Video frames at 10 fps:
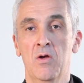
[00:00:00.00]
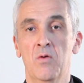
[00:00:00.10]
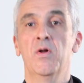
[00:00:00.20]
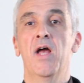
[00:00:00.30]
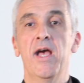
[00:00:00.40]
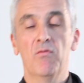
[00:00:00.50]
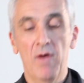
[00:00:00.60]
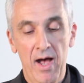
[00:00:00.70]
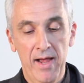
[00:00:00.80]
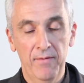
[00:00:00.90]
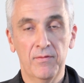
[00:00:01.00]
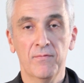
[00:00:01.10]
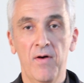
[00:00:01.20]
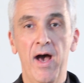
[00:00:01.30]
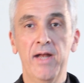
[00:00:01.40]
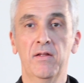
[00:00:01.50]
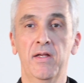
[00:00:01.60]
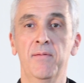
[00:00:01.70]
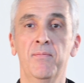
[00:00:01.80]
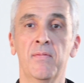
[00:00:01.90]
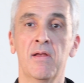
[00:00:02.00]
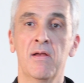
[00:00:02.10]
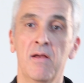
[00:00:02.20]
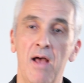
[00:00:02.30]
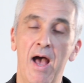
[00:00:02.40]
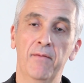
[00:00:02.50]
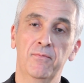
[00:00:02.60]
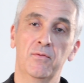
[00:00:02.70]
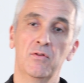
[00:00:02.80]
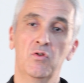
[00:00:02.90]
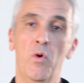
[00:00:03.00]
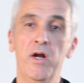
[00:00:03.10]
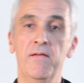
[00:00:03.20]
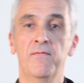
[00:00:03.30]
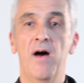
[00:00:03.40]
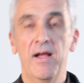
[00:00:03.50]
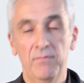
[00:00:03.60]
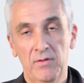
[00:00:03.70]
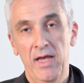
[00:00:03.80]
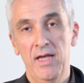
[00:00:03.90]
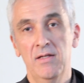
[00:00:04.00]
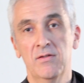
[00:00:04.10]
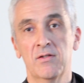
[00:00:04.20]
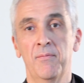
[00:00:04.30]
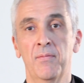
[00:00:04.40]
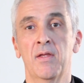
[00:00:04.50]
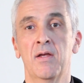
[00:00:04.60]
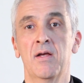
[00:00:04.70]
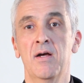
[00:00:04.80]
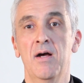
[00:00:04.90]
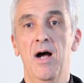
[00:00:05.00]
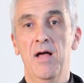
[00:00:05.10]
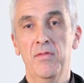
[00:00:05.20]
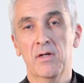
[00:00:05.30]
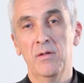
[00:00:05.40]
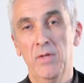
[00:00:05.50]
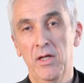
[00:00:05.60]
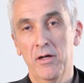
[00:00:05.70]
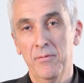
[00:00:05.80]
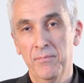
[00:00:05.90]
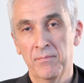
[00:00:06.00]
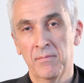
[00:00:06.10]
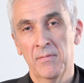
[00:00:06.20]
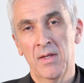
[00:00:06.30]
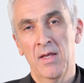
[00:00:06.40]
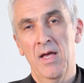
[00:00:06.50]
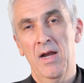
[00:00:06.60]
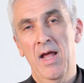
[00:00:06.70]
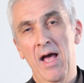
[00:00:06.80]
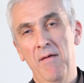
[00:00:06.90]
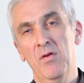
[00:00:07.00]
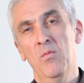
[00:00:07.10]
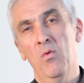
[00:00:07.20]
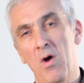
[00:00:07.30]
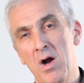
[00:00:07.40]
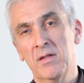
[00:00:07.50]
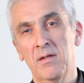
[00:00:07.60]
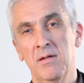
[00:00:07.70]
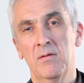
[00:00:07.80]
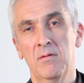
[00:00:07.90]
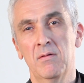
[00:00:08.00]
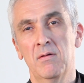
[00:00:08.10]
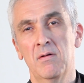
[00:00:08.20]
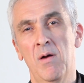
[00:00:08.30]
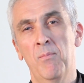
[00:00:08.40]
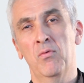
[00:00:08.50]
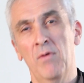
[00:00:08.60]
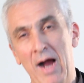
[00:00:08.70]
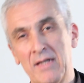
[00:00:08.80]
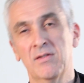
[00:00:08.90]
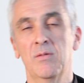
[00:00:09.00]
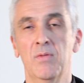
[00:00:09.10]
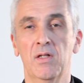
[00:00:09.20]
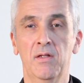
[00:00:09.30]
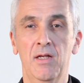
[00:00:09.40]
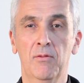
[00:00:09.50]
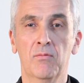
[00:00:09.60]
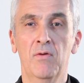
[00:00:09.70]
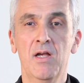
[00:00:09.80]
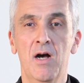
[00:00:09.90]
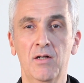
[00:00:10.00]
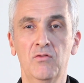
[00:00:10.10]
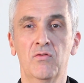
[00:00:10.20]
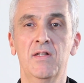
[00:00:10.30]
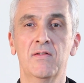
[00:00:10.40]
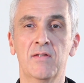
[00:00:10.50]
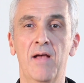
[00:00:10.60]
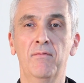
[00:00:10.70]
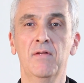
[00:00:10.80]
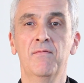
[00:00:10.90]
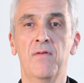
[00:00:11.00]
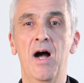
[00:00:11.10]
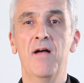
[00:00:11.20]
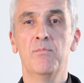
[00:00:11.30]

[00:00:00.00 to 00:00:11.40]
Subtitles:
When I arrived finally after 25 days on the Camino and having walked approximately 375